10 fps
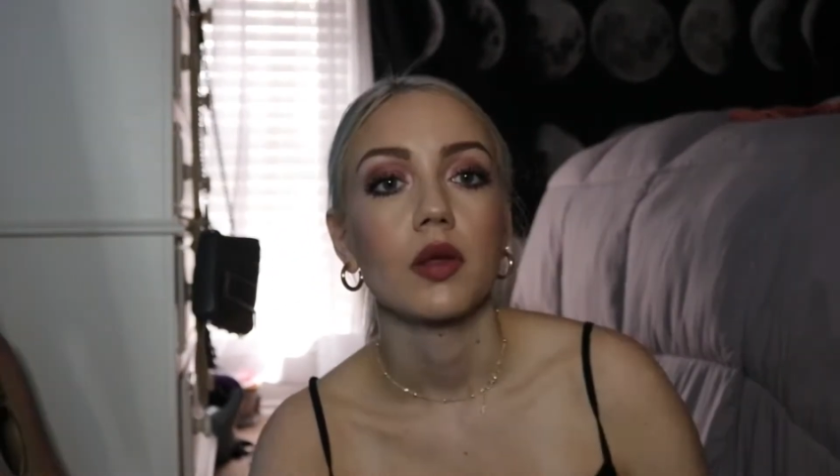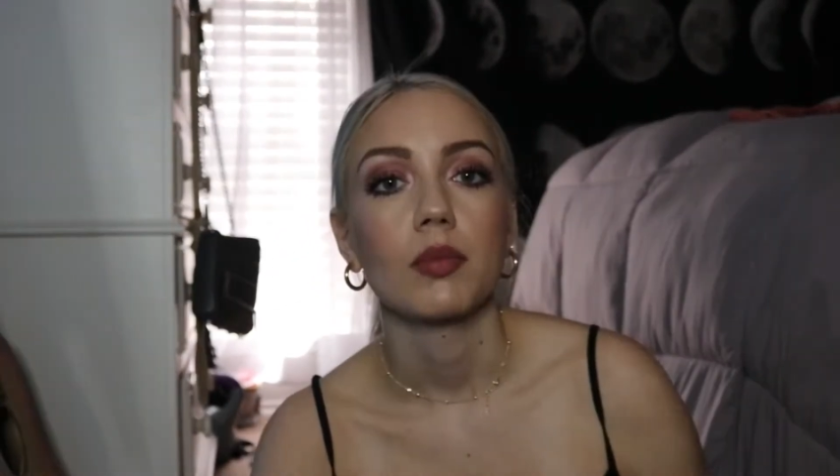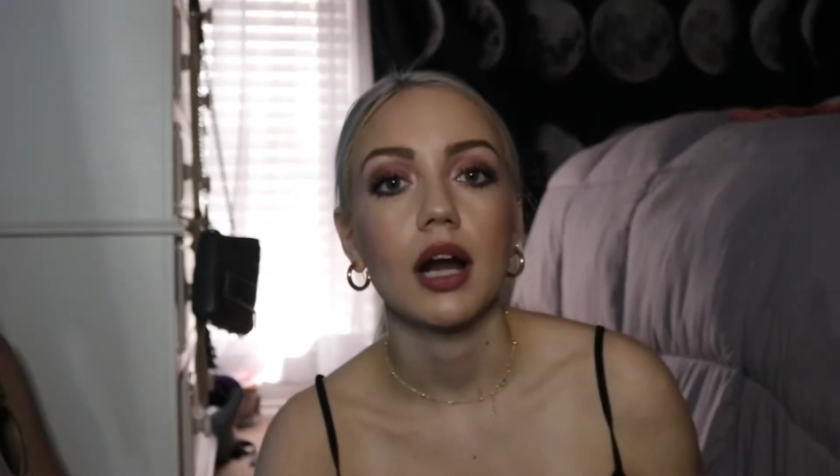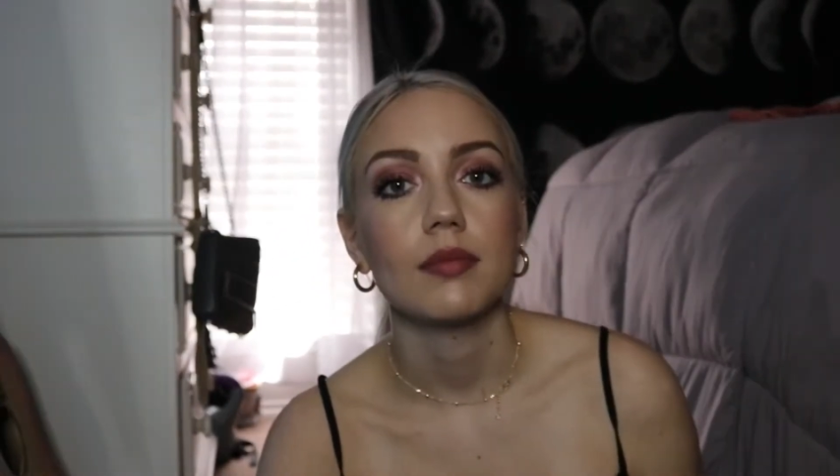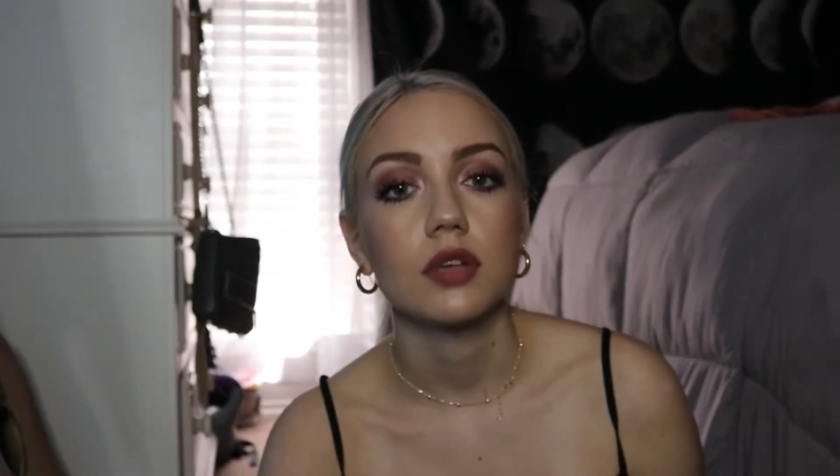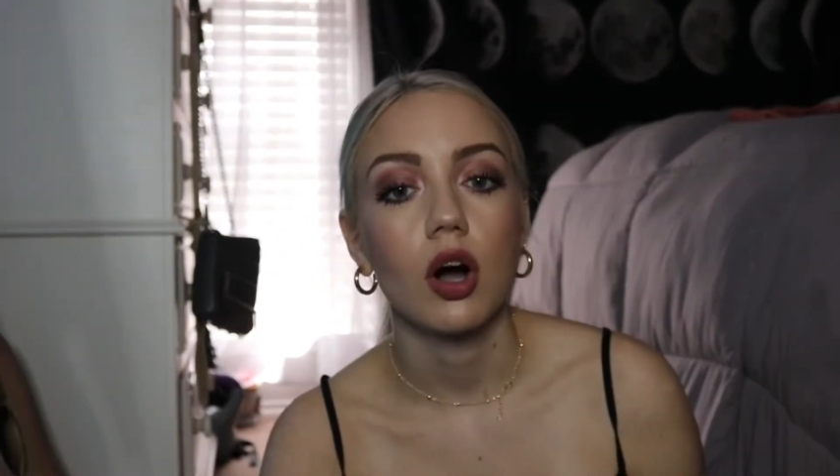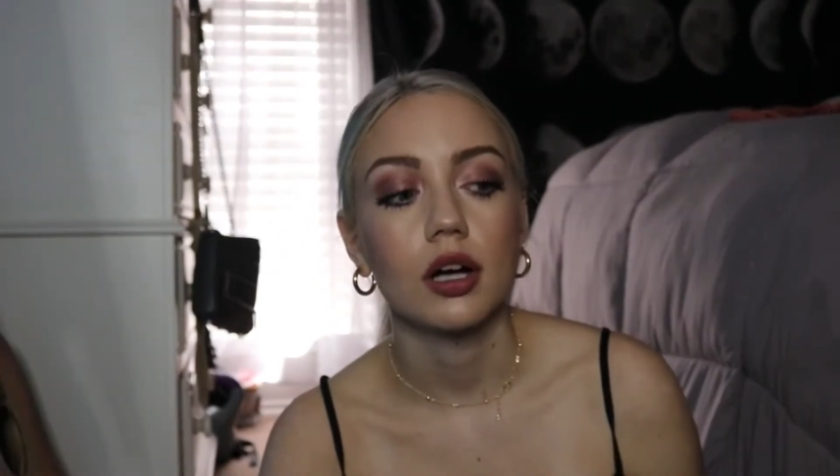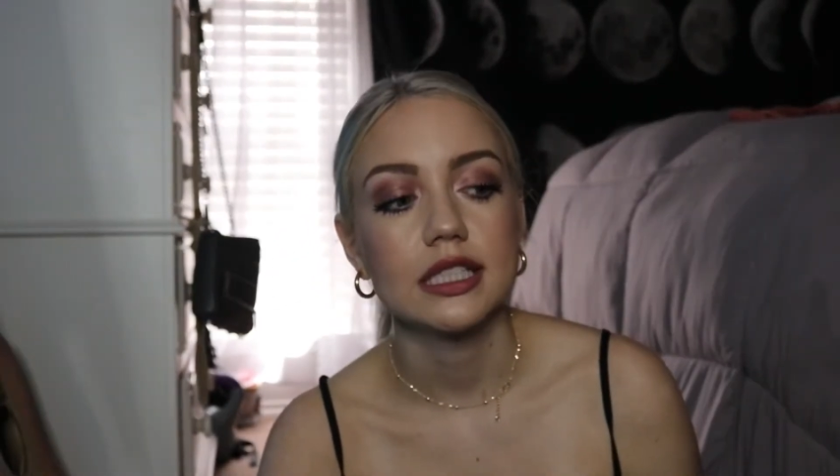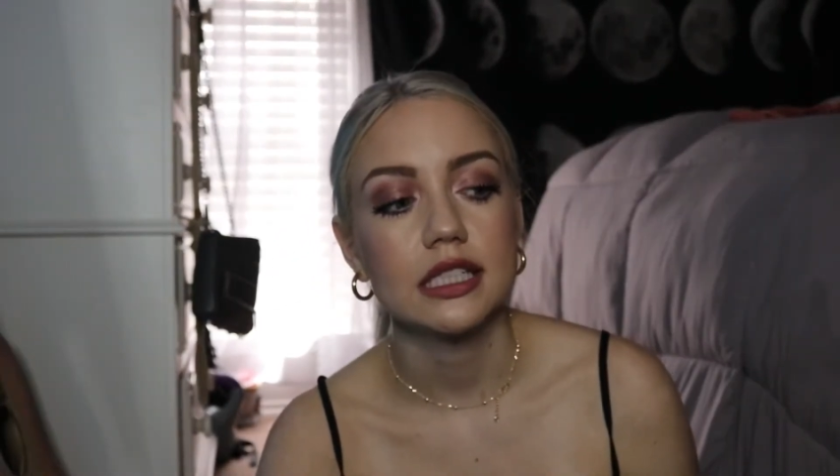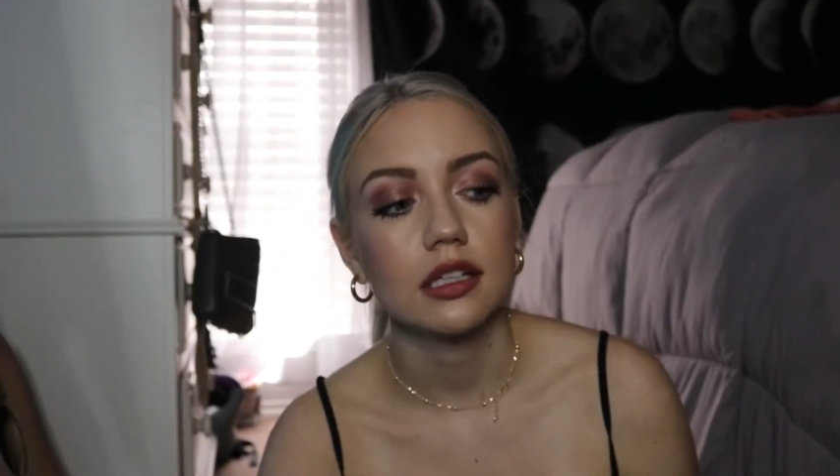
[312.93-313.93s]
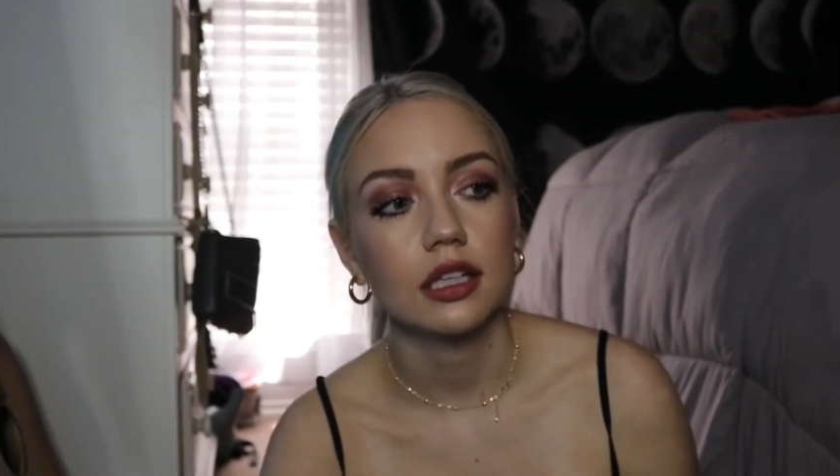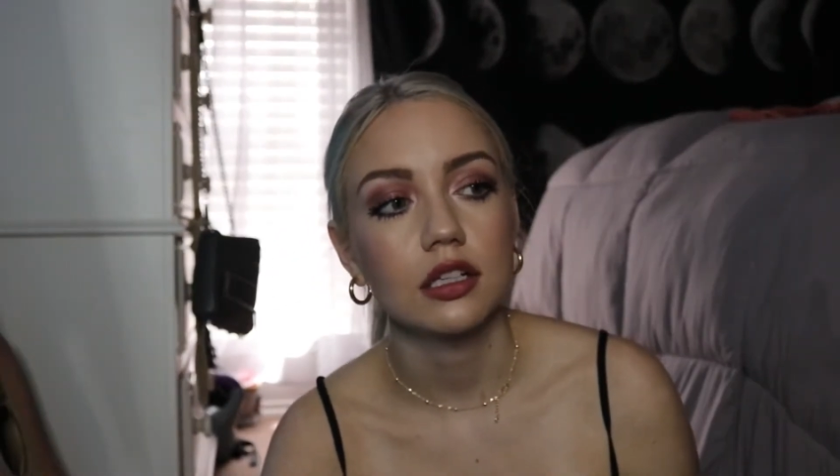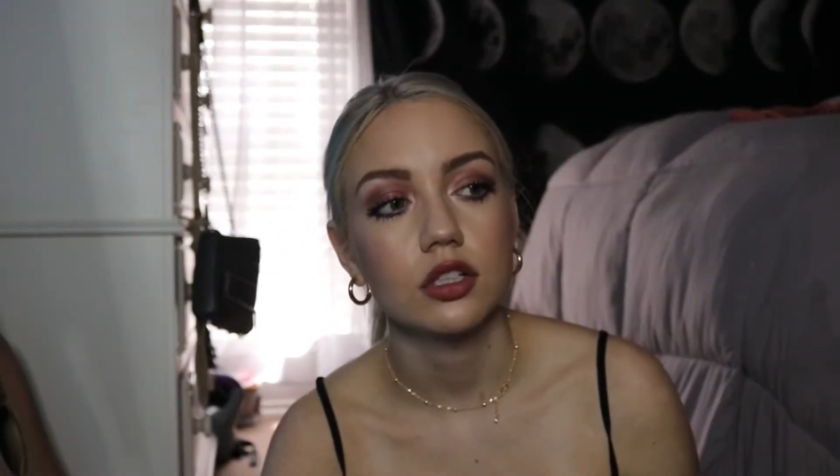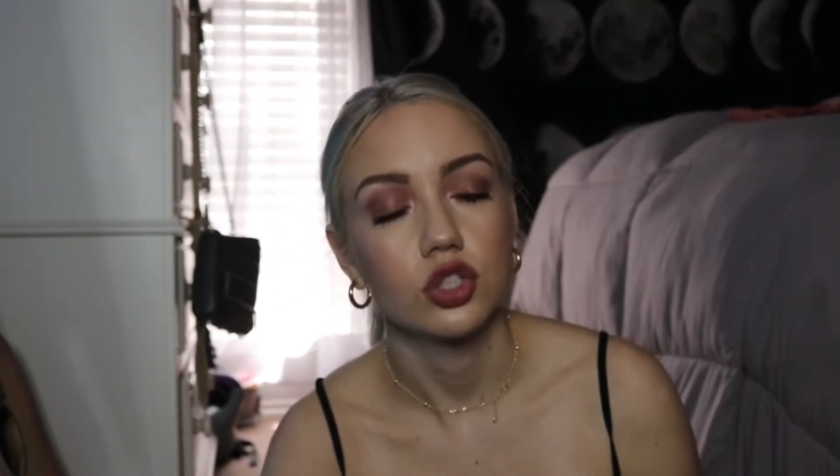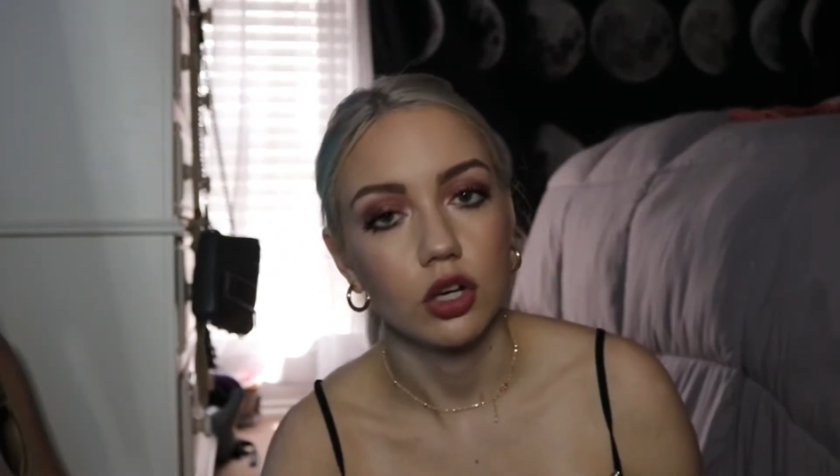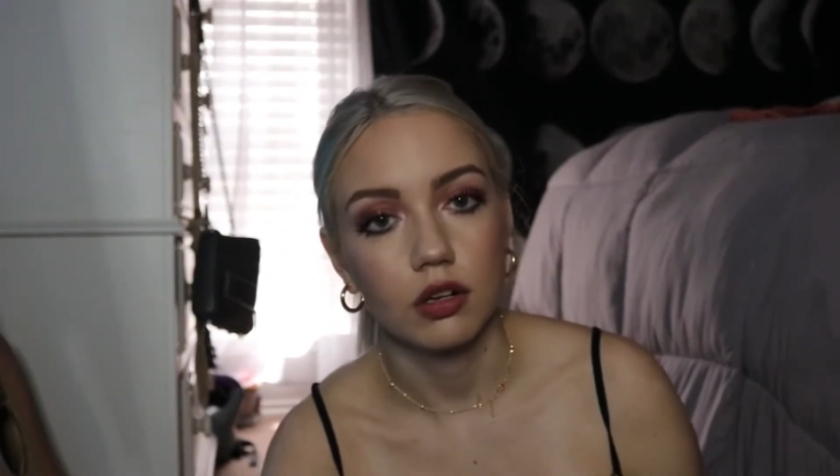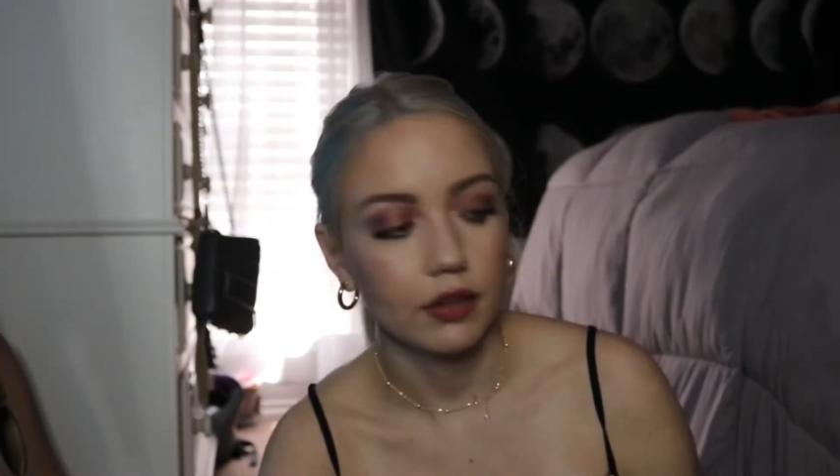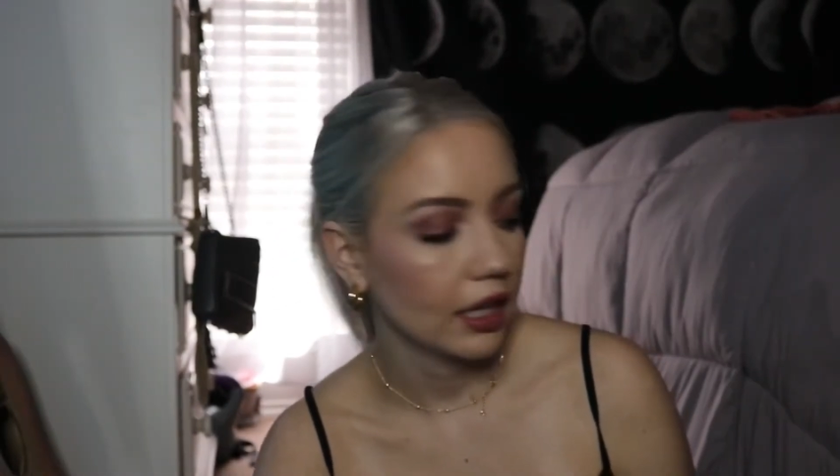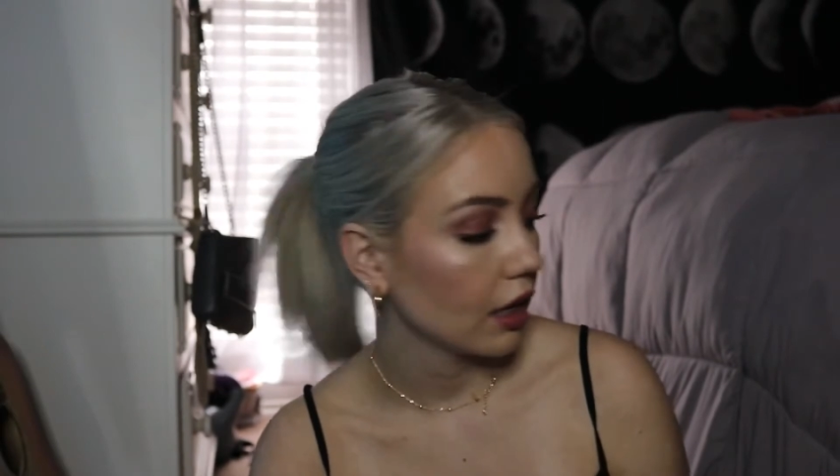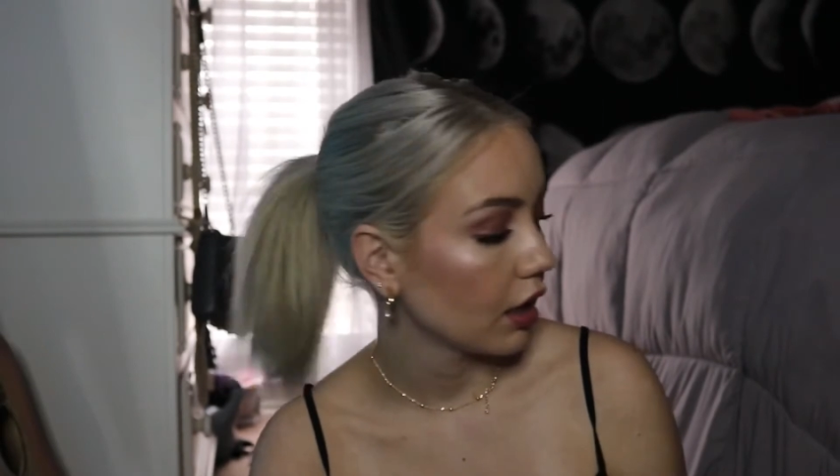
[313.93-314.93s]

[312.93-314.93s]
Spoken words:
But I'm constantly journaling.